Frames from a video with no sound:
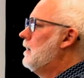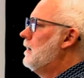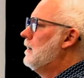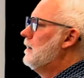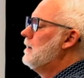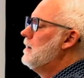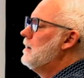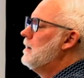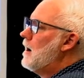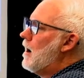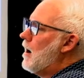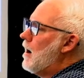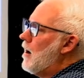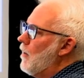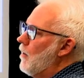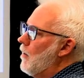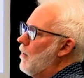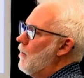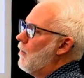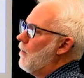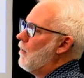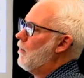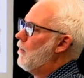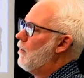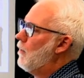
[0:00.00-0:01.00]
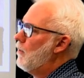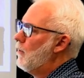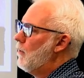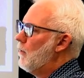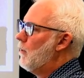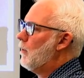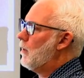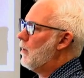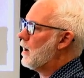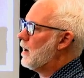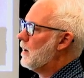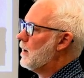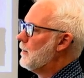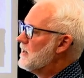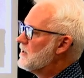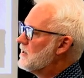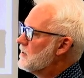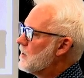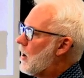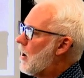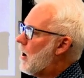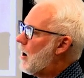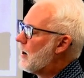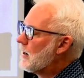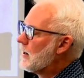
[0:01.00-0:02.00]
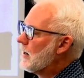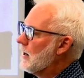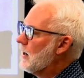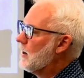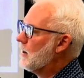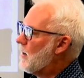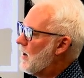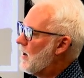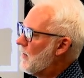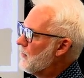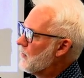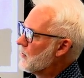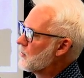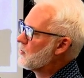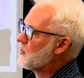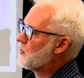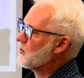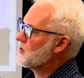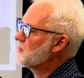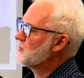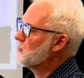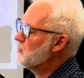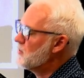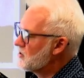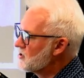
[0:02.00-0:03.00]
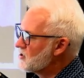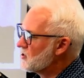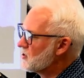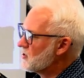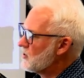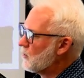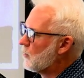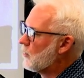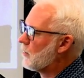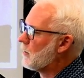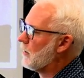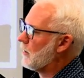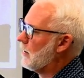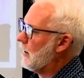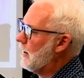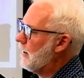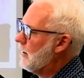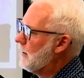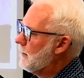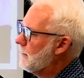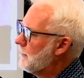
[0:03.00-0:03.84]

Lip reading: You know, we're going to be talking about the Christmas story.